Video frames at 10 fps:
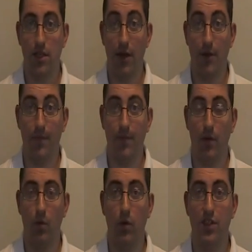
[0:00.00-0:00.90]
So,
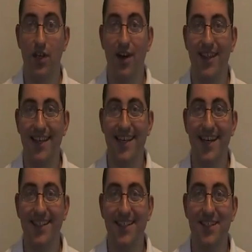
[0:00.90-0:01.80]
what are these
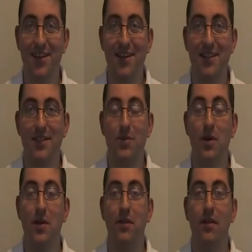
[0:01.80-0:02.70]
exercises?
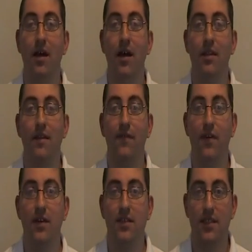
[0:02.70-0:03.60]
Well, the
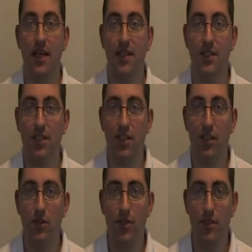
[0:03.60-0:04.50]
first stage is
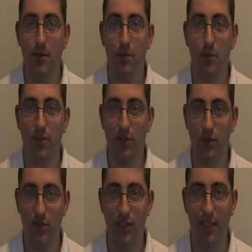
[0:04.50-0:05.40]
to loosen up what's
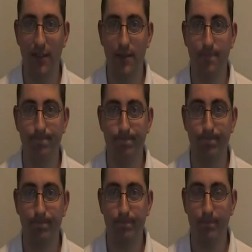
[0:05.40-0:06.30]
on your chest.
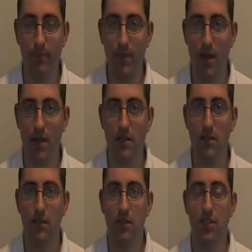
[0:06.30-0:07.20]

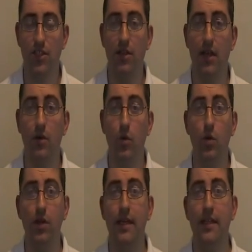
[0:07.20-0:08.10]
And to do that,
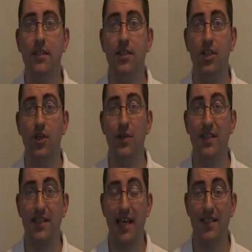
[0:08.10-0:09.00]
all you need to do
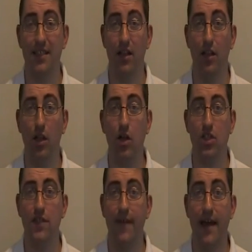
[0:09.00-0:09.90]
is get
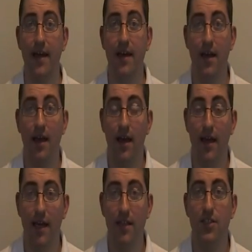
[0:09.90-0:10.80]
lots of air
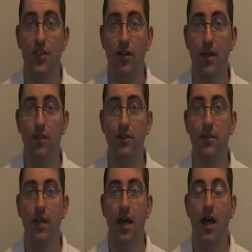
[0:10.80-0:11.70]
into your
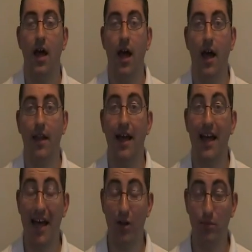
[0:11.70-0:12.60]
lungs, and
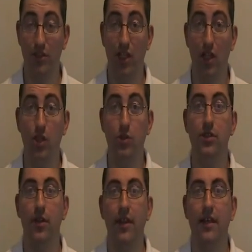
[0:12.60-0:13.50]
that helps to
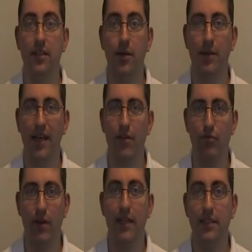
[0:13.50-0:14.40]
loosen things up and get
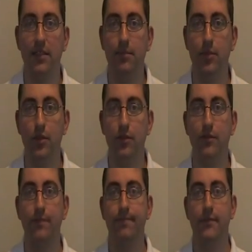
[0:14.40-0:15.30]
it ready to
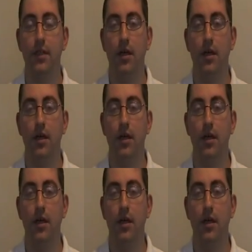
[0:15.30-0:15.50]
move.